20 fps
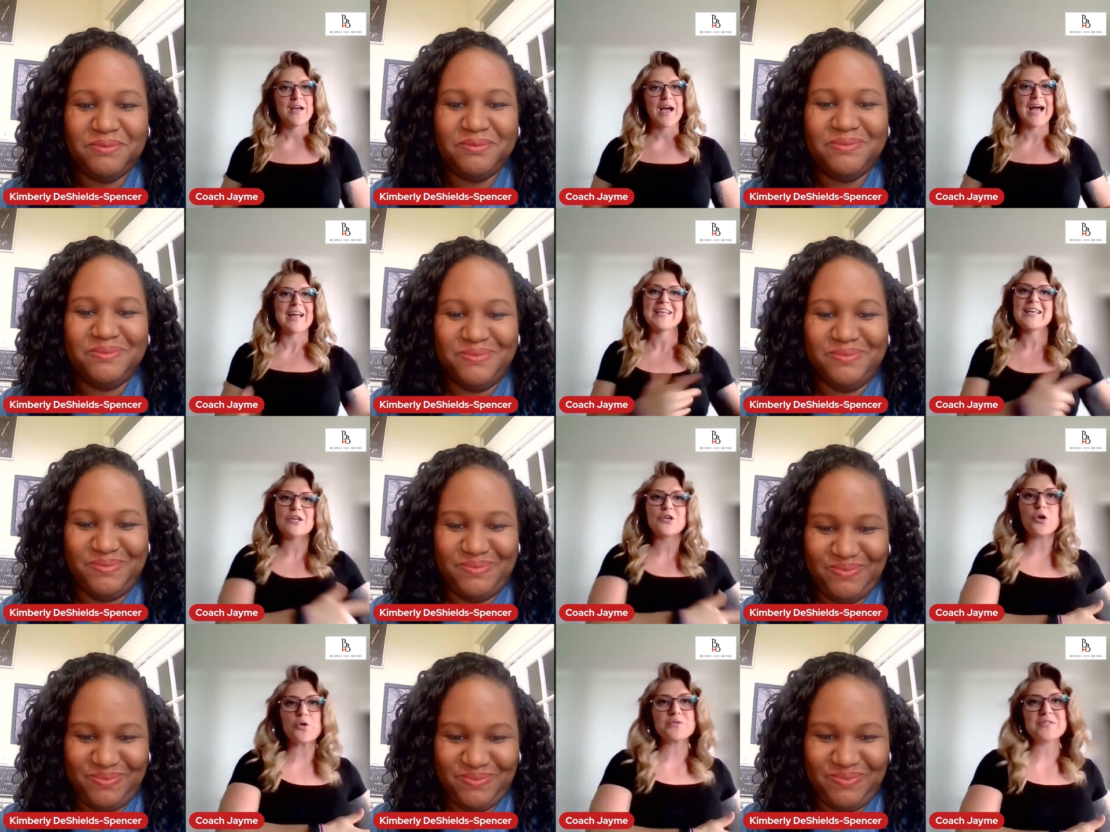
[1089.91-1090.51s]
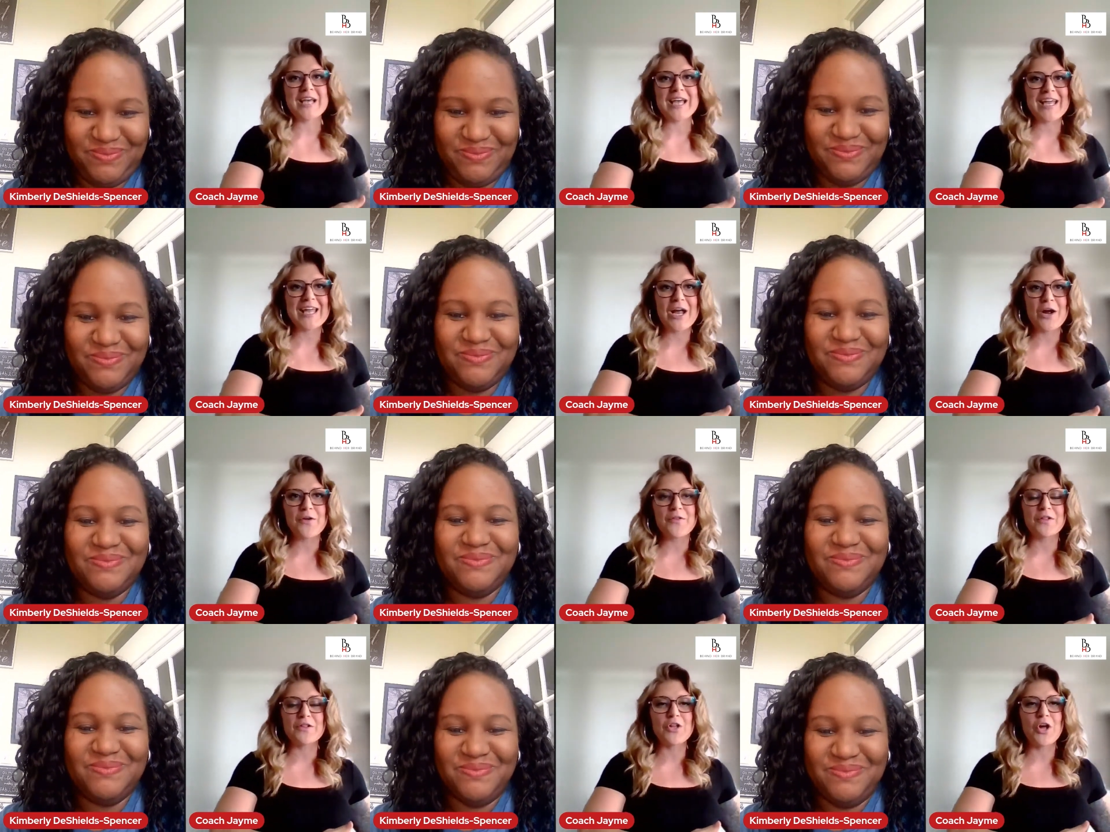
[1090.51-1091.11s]
Speaker 1: I need to go take
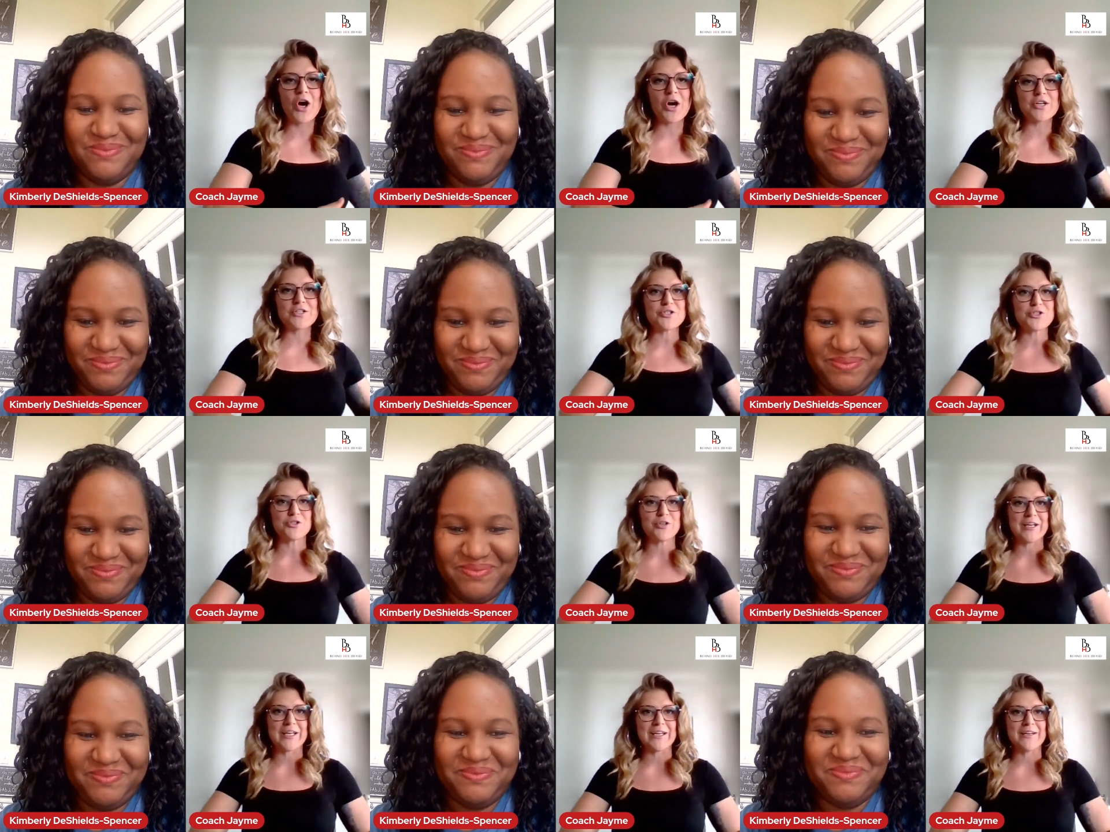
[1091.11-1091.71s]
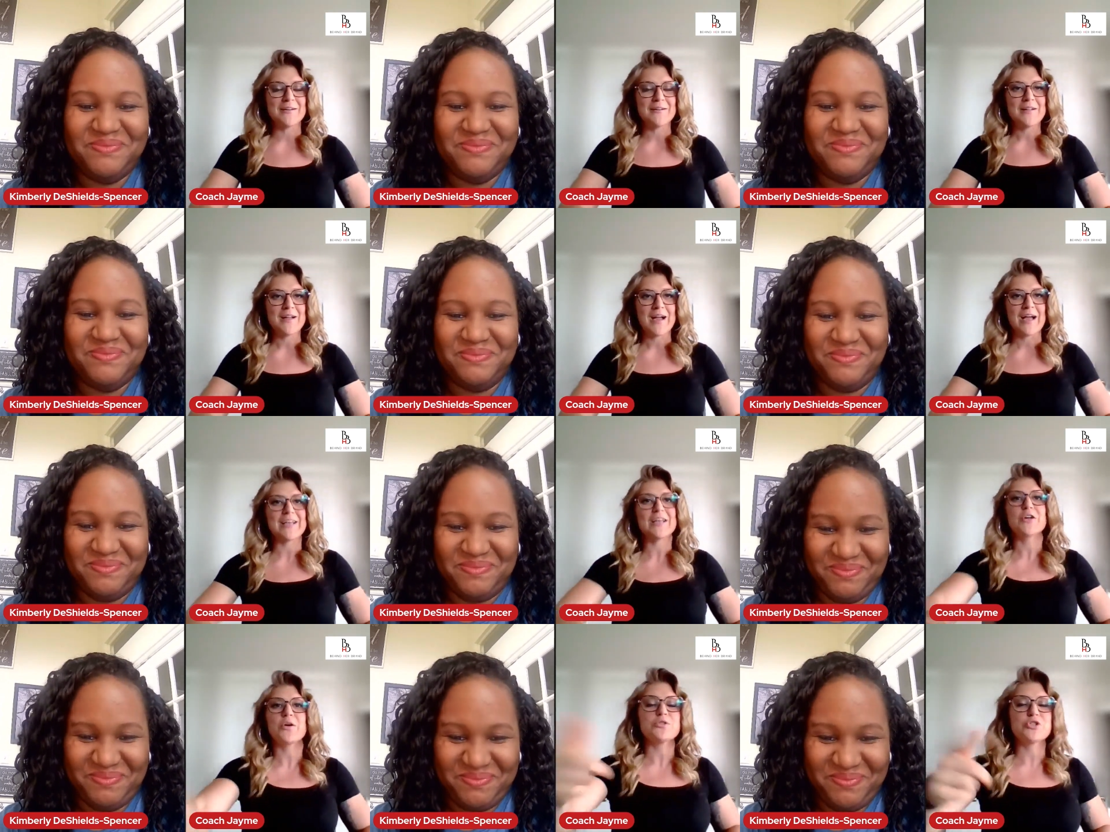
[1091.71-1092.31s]
care of the laundry.
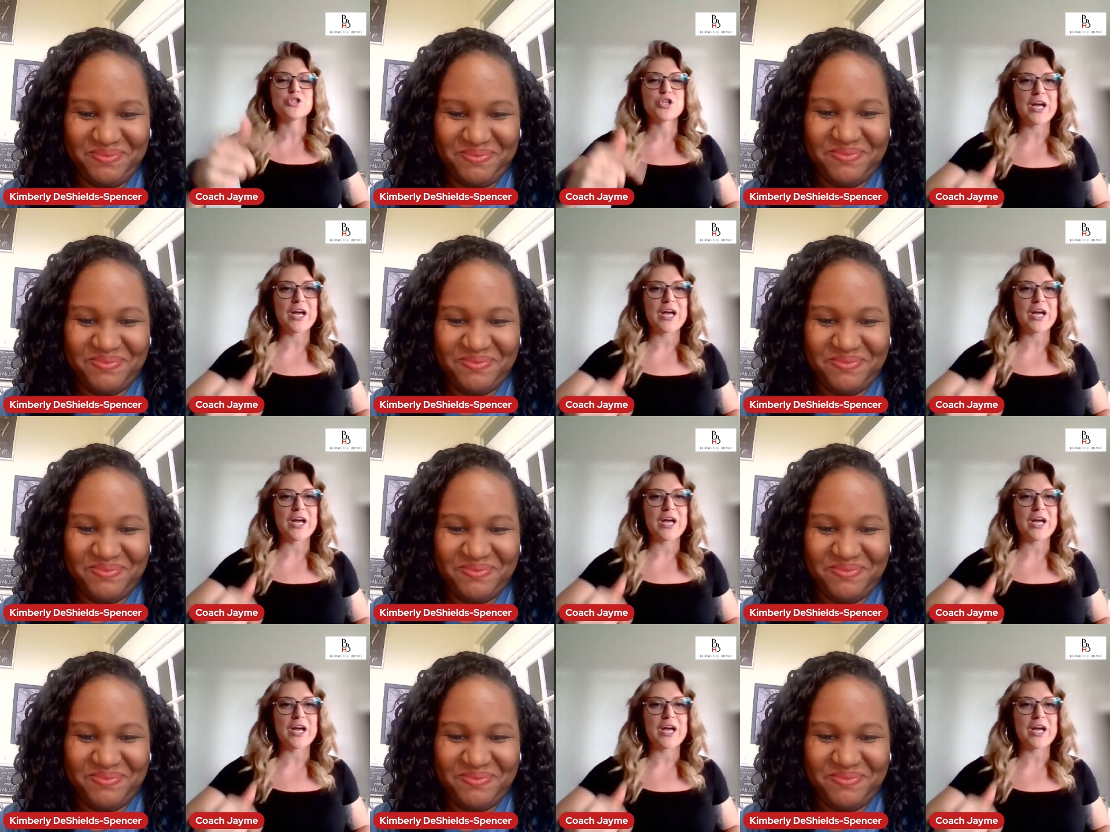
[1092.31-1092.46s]
I need to go